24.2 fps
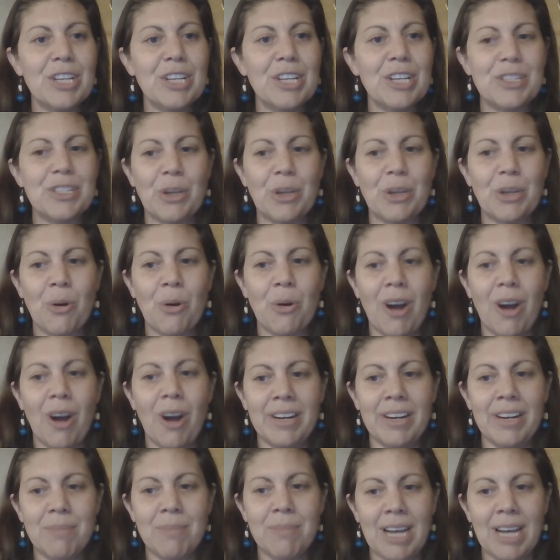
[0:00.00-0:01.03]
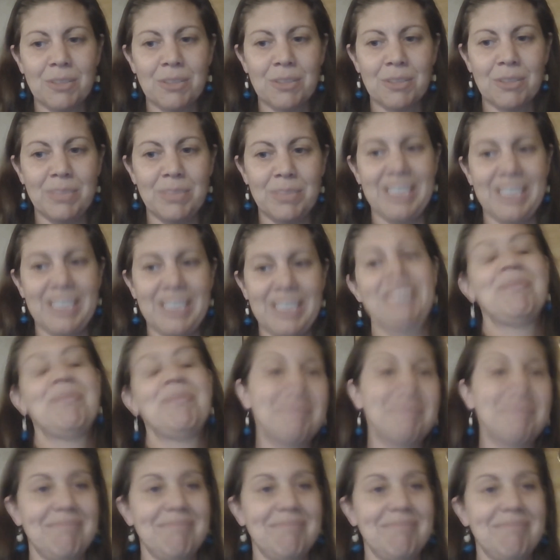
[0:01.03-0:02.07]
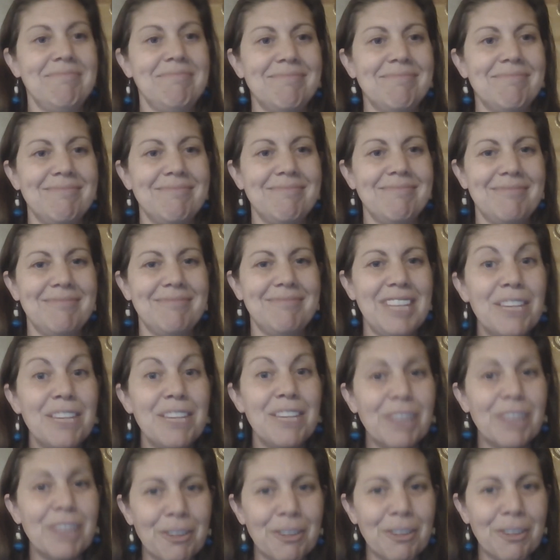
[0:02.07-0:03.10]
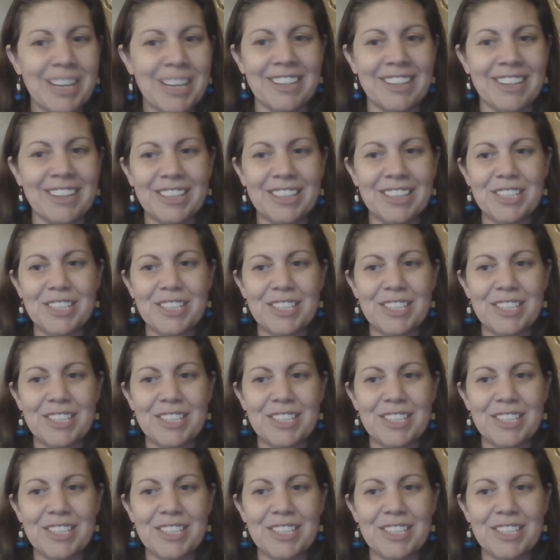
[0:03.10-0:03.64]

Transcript: So our impact will be even greater.